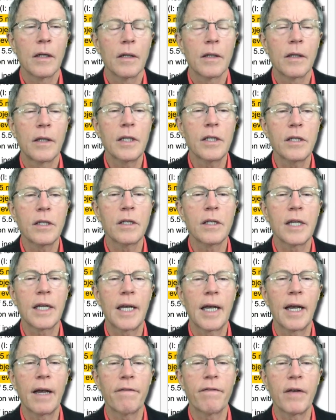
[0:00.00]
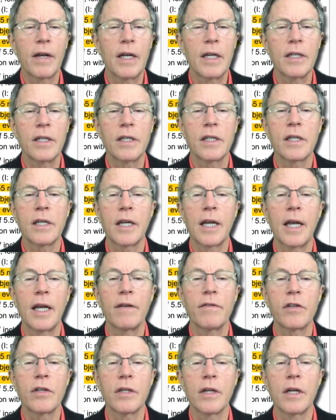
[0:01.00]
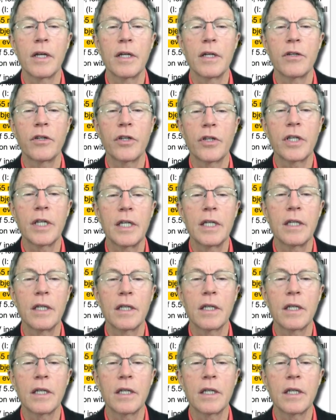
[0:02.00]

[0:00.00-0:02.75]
this is the cafe's cave study, as you see in the